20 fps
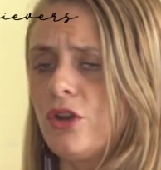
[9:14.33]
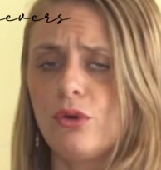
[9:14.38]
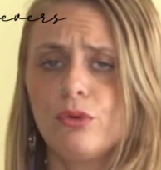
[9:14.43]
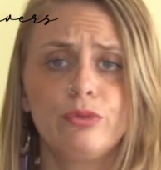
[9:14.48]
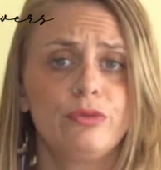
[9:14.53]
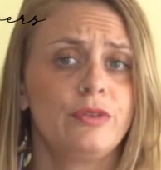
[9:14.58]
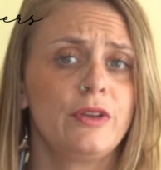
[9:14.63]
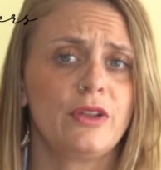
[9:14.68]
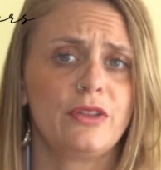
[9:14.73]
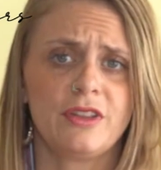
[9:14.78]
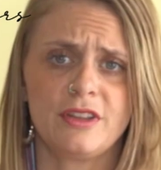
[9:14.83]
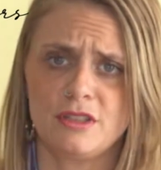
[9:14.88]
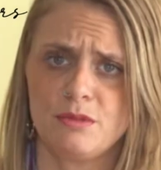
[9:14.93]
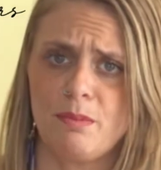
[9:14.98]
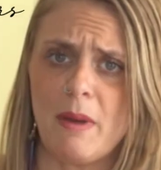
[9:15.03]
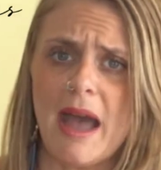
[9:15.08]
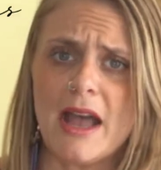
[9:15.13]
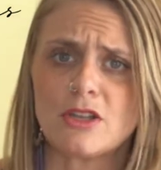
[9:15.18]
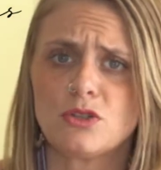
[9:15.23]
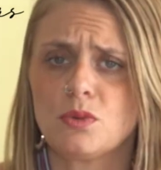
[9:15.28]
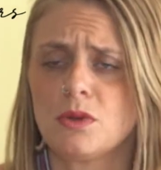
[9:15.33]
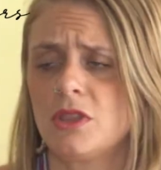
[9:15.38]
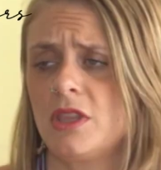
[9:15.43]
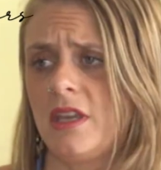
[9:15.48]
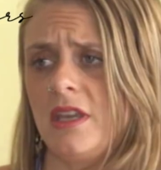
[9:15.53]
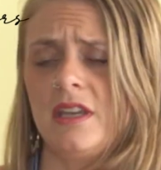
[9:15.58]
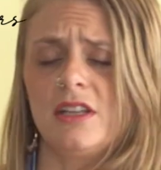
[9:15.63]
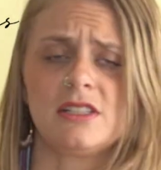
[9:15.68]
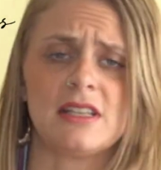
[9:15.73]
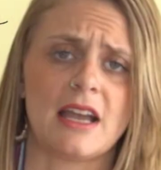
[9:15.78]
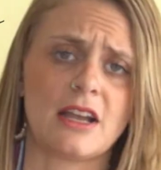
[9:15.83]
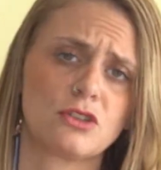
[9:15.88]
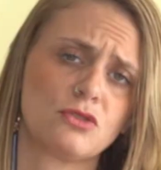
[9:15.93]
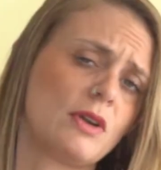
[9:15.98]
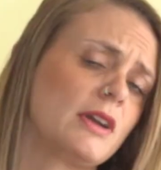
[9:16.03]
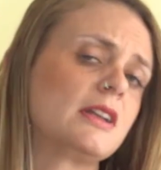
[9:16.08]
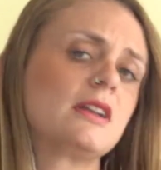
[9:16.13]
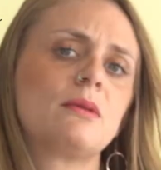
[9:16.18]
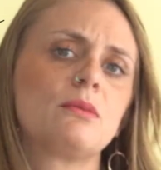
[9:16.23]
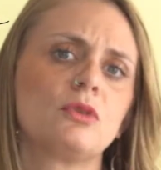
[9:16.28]
fill this batch with the exact
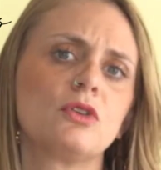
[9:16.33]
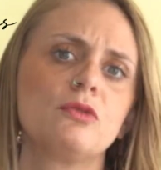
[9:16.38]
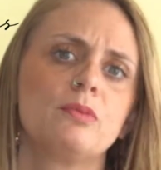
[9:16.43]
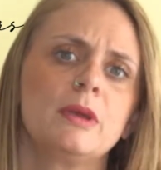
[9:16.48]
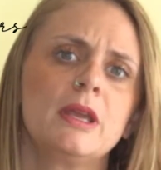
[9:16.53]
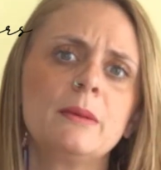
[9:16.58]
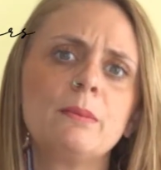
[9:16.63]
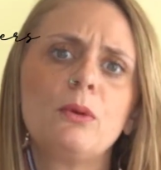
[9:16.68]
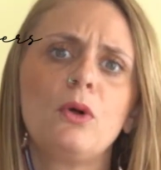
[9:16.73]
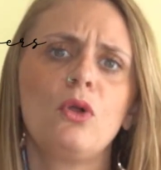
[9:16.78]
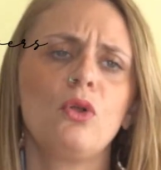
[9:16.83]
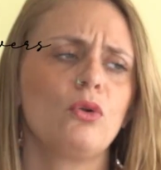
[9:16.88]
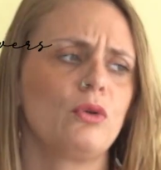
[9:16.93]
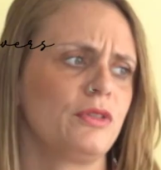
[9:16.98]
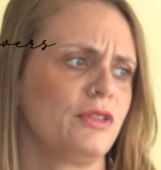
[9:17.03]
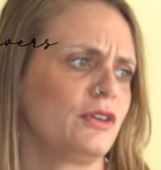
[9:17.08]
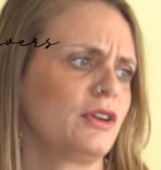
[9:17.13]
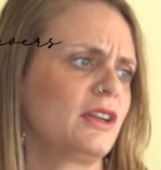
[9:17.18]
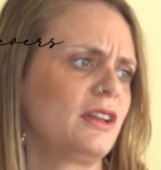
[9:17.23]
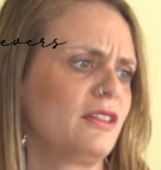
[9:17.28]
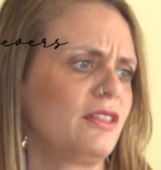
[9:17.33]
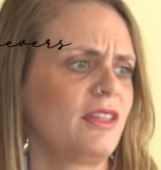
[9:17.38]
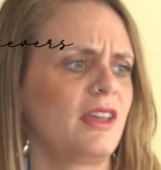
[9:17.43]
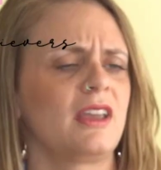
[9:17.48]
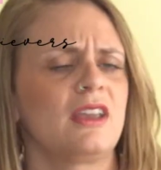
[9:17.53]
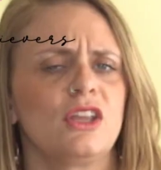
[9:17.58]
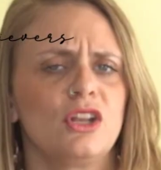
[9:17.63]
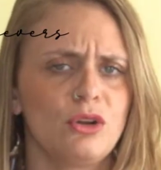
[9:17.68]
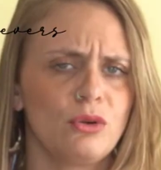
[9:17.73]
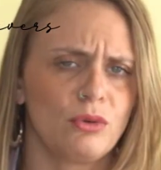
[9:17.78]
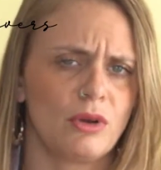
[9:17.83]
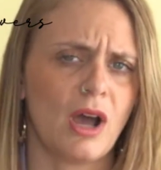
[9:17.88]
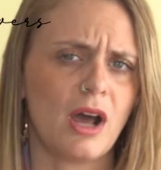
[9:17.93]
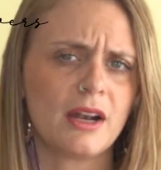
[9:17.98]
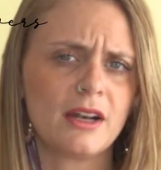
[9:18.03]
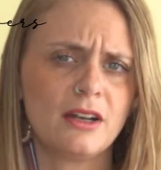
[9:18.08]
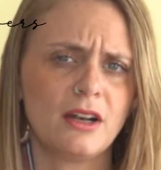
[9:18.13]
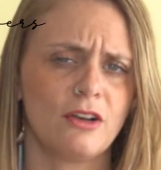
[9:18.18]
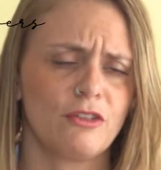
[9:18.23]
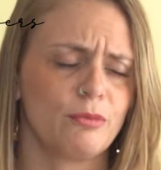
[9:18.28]
right number of people, or they're going to think,
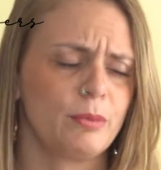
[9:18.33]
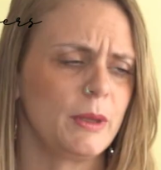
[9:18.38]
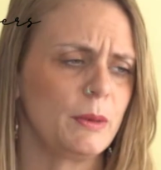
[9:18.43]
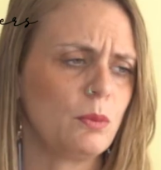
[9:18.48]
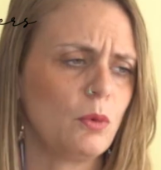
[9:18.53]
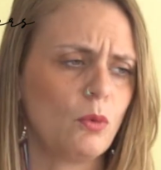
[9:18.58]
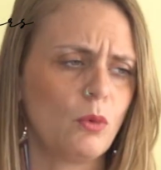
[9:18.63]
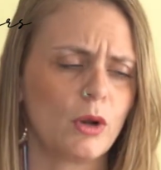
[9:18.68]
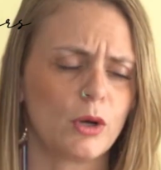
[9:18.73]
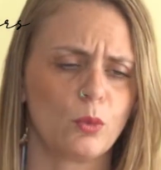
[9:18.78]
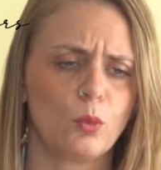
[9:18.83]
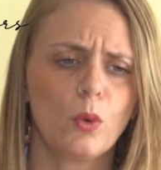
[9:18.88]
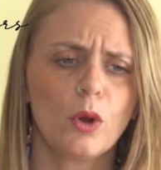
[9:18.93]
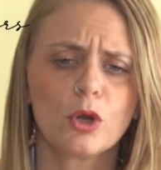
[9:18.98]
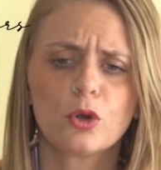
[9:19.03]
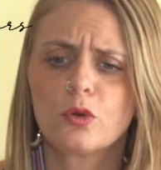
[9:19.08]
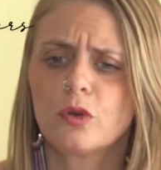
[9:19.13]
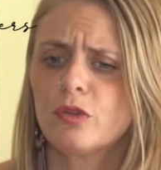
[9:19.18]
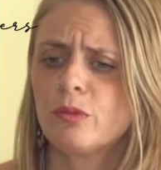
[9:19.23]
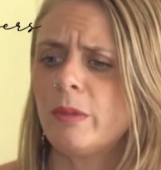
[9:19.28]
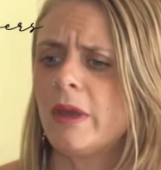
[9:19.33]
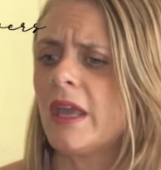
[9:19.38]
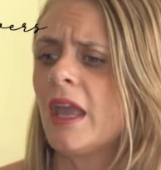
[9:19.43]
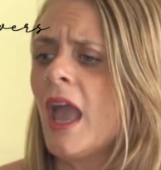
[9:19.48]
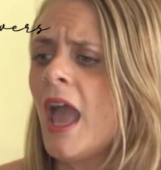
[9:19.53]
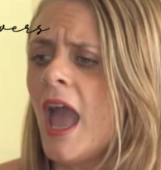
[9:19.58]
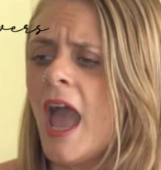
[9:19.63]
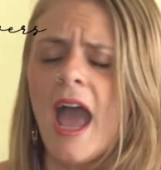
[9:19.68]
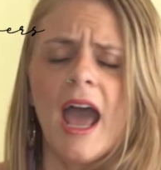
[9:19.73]
not enough people want to work with me.